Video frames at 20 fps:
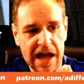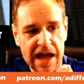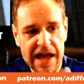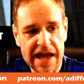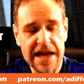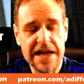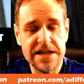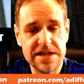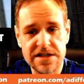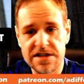
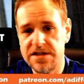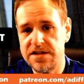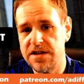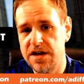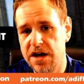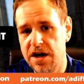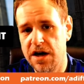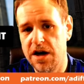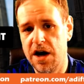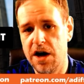is
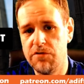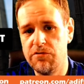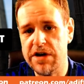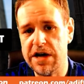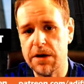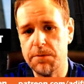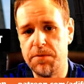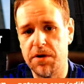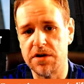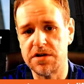uh, a
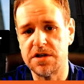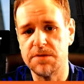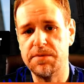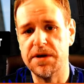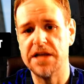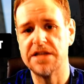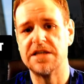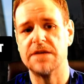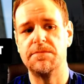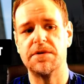real
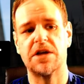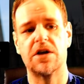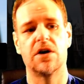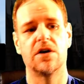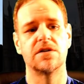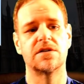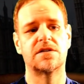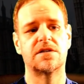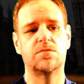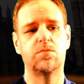possibility
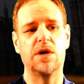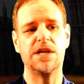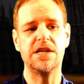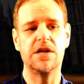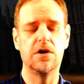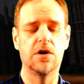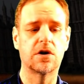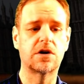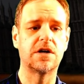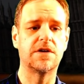because when
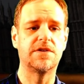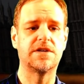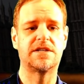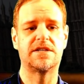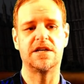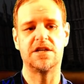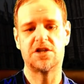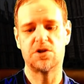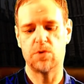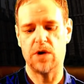you look at the
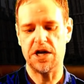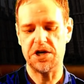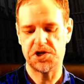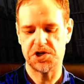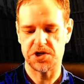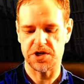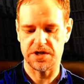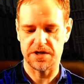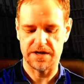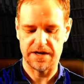
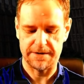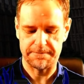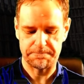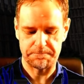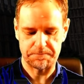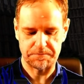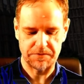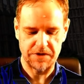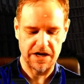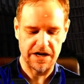situation,
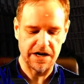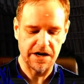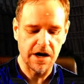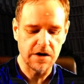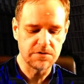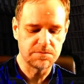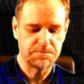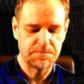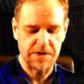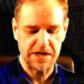and I
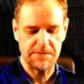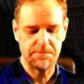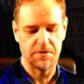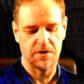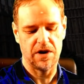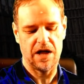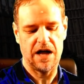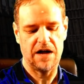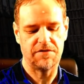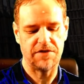know
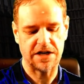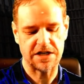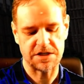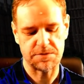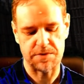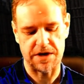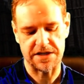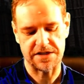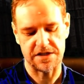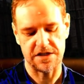people have
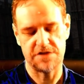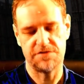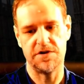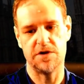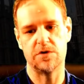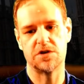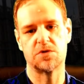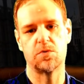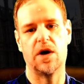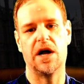expressed this
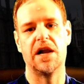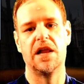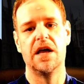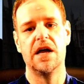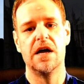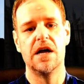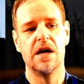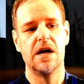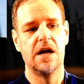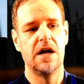view as well,
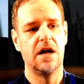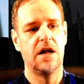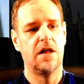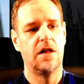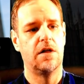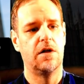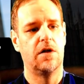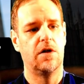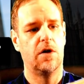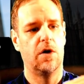
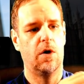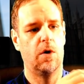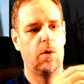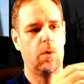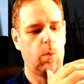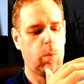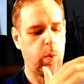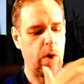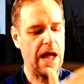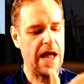
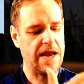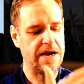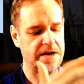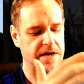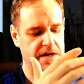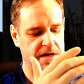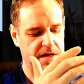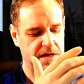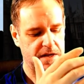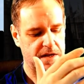
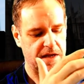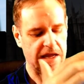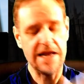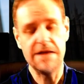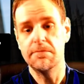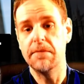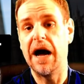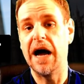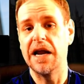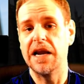when
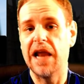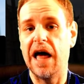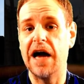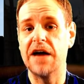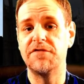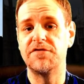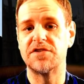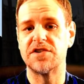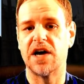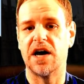in my
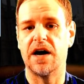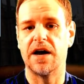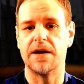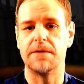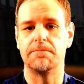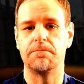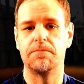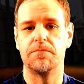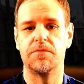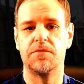
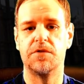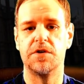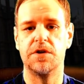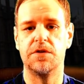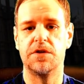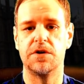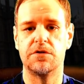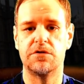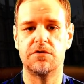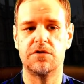lifetime the,
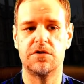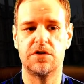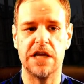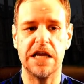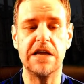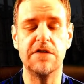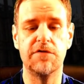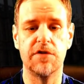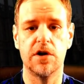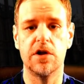the
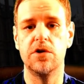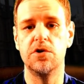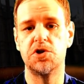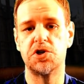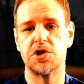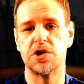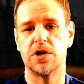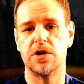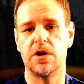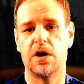
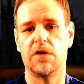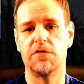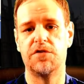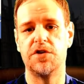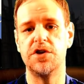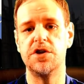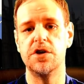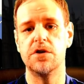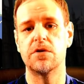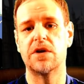devolution of
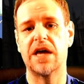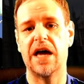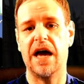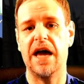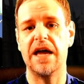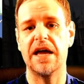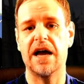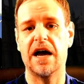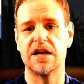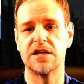the
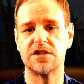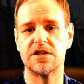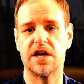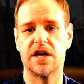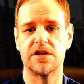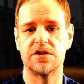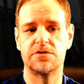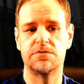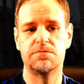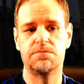UK has
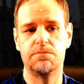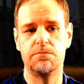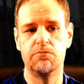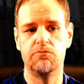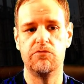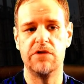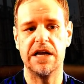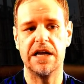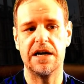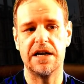has
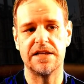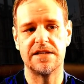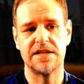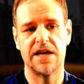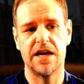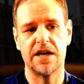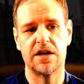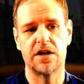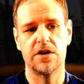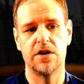really
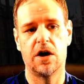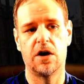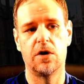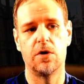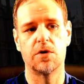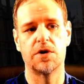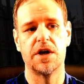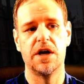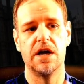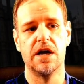taken
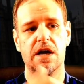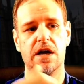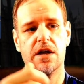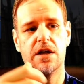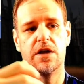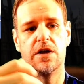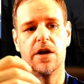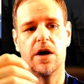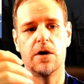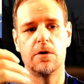hold.
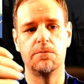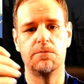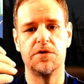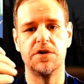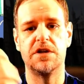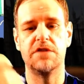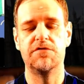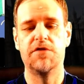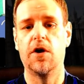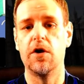You know, the
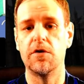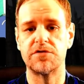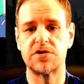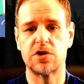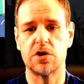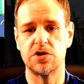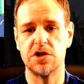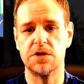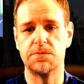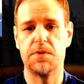devolved
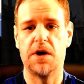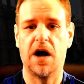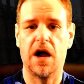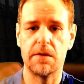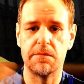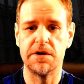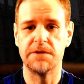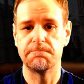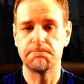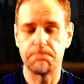Scottish
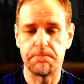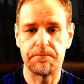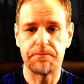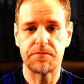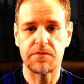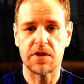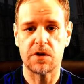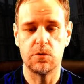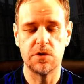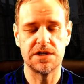Parliament
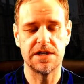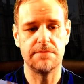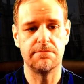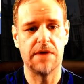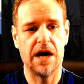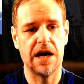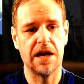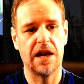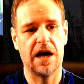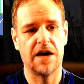was in
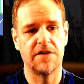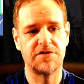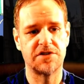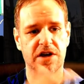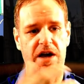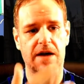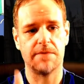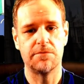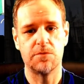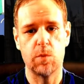my
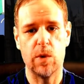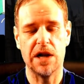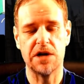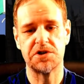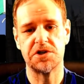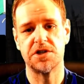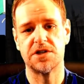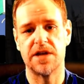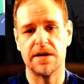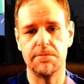lifetime,
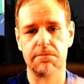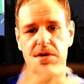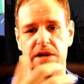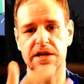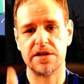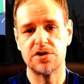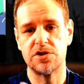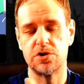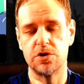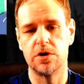Welsh Assembly
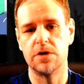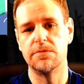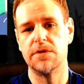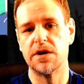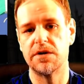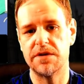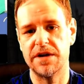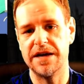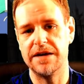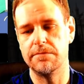at
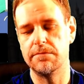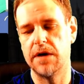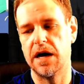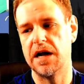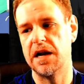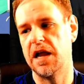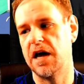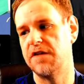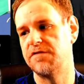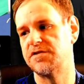Stormont in my
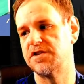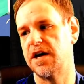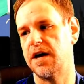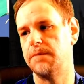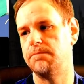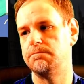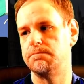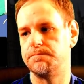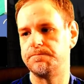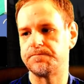
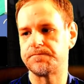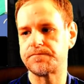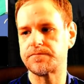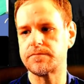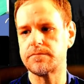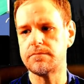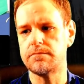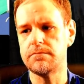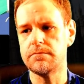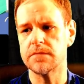lifetime.
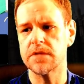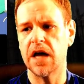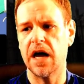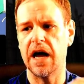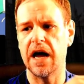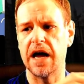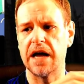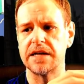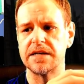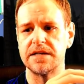
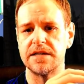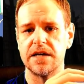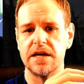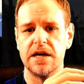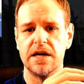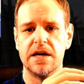And